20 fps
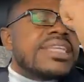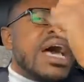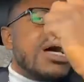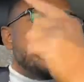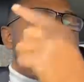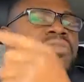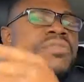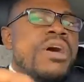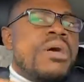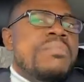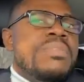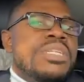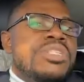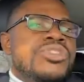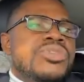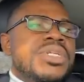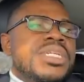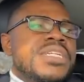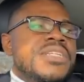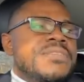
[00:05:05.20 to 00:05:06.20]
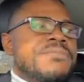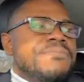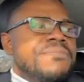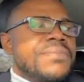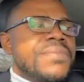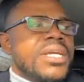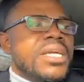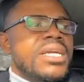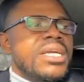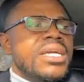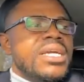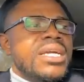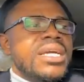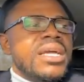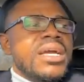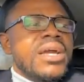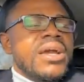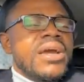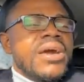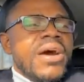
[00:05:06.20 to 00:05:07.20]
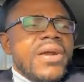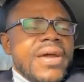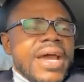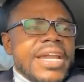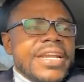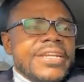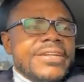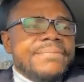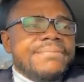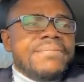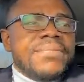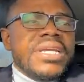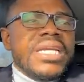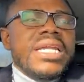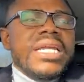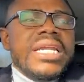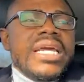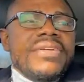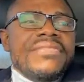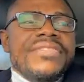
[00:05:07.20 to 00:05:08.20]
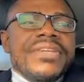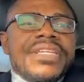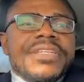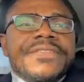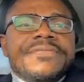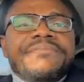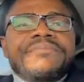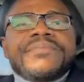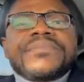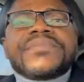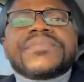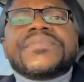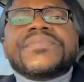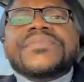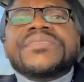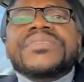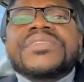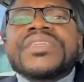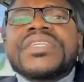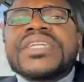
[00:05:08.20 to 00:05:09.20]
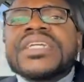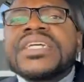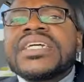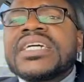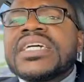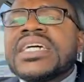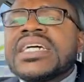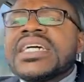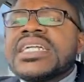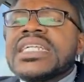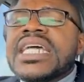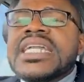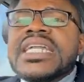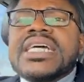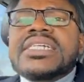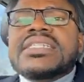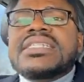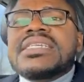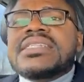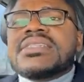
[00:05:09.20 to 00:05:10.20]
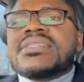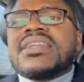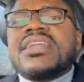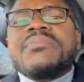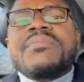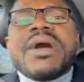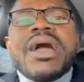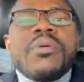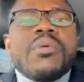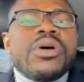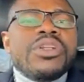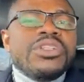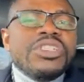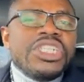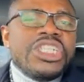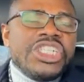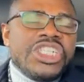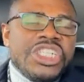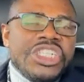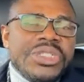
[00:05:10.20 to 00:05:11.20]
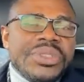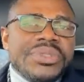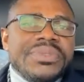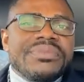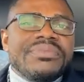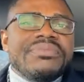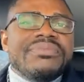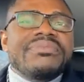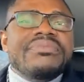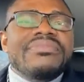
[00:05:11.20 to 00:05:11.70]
us out of our misery. All right, E-Levy. The next disclaimer I want to issue